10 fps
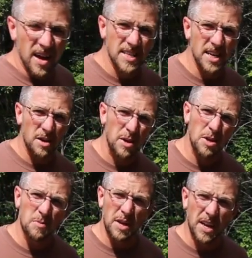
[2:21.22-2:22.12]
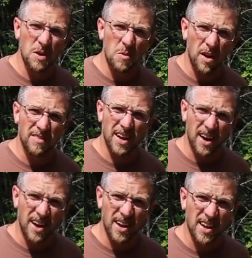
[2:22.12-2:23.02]
It's going to be unique and one of a
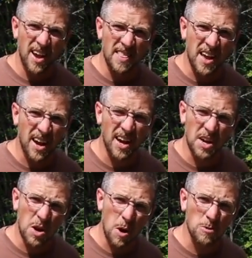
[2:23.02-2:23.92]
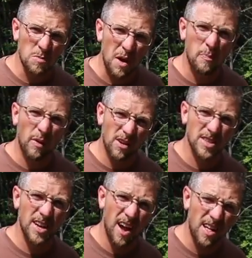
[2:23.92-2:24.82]
kind. And that kind of goes with my
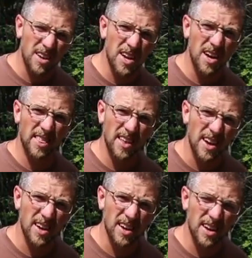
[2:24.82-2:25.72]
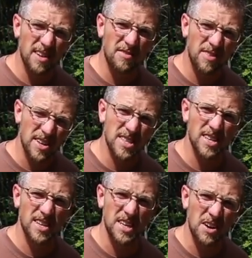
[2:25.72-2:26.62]
personality, I think. It fits
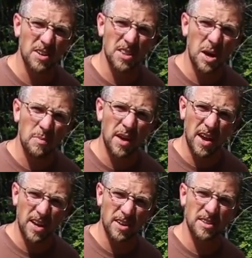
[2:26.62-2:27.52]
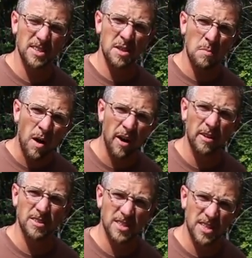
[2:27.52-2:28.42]
us here at Lumnah Acres and the Modern